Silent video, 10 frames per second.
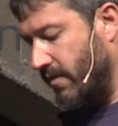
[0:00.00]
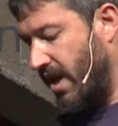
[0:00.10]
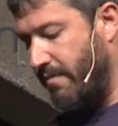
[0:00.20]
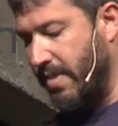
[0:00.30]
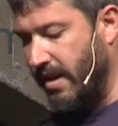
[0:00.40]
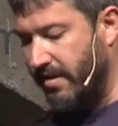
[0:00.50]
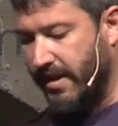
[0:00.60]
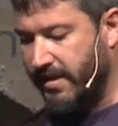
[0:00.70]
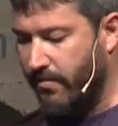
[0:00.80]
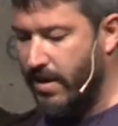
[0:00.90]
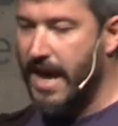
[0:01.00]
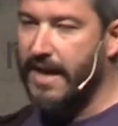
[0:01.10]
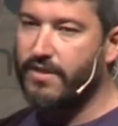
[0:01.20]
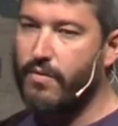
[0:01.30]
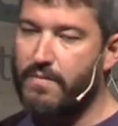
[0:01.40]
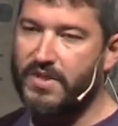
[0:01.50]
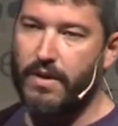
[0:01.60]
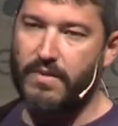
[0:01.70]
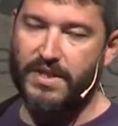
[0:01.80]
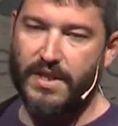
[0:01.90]
he built this Relax Web
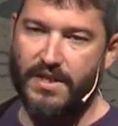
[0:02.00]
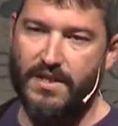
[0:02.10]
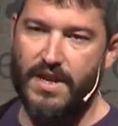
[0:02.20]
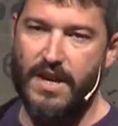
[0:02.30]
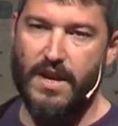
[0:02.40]
Services